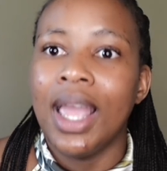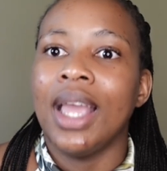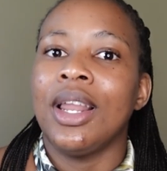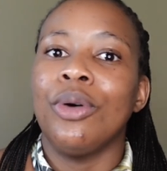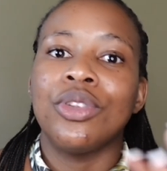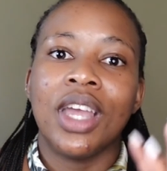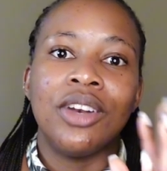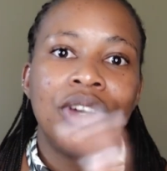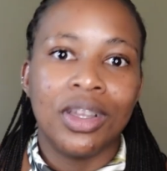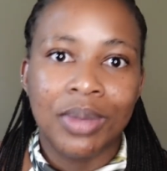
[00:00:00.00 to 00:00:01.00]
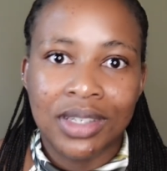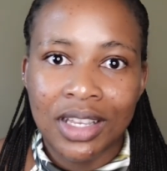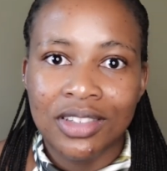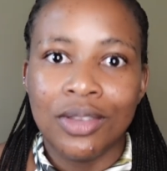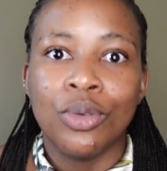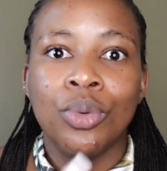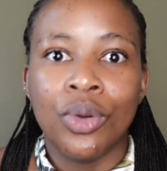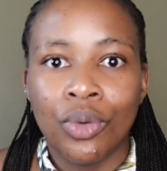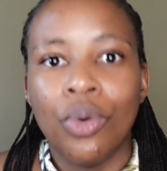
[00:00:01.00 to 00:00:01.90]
And I also had recommendations who